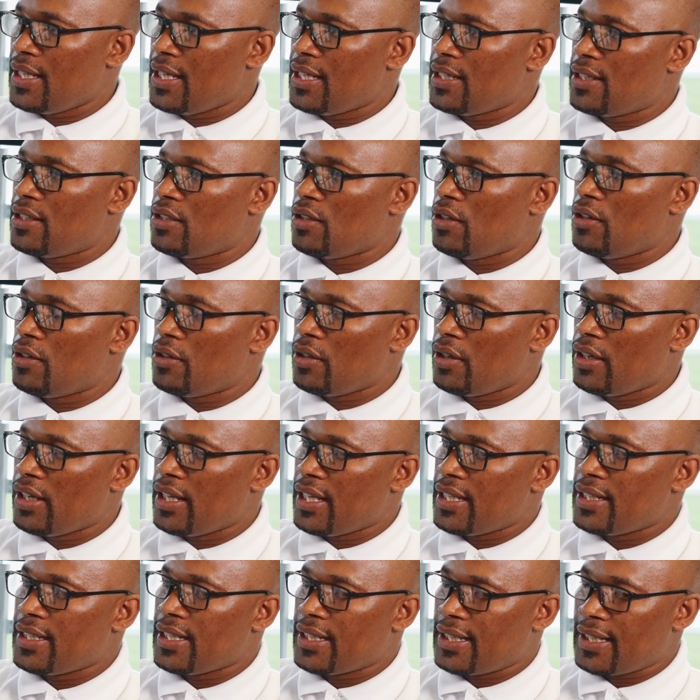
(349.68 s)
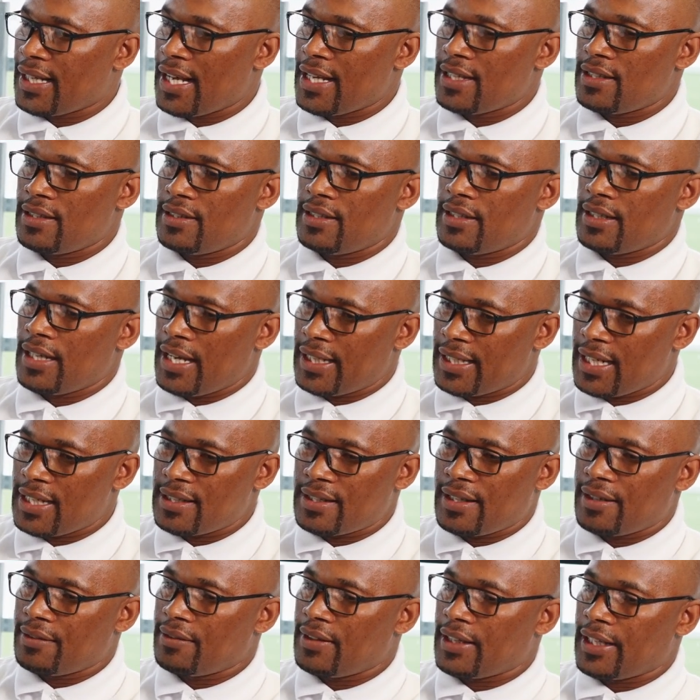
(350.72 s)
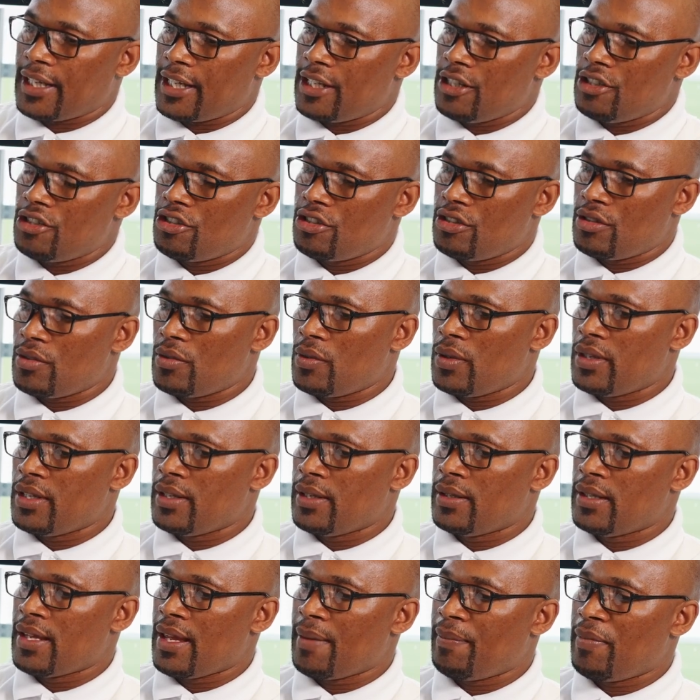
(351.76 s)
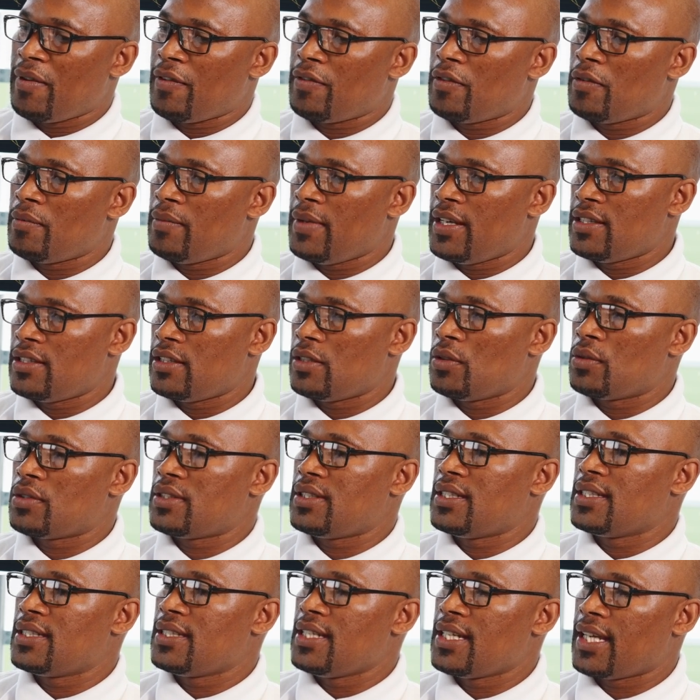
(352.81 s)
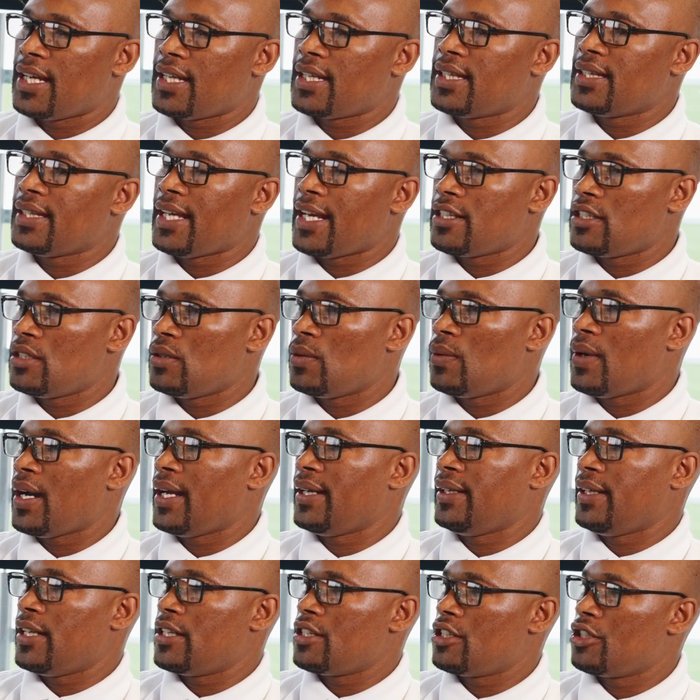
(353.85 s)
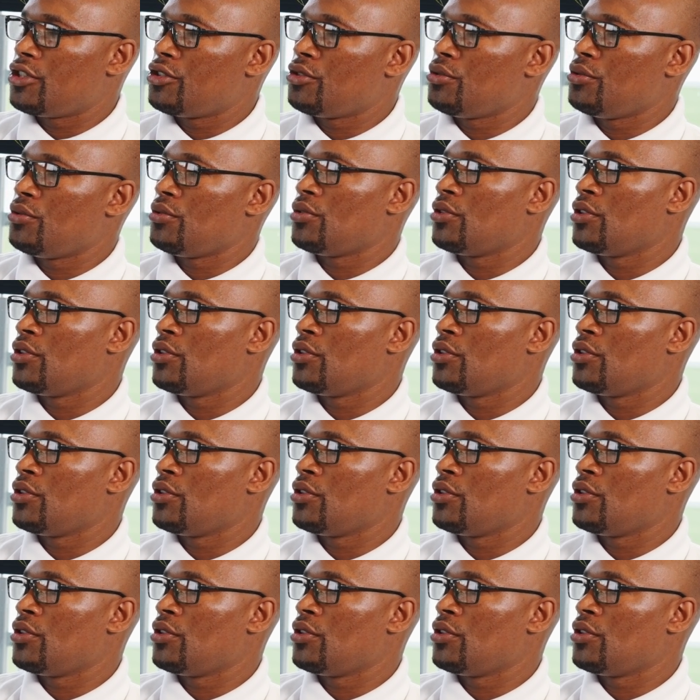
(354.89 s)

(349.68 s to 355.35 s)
Yes, all in the class average, in their performance, it was sitting at 91, 92.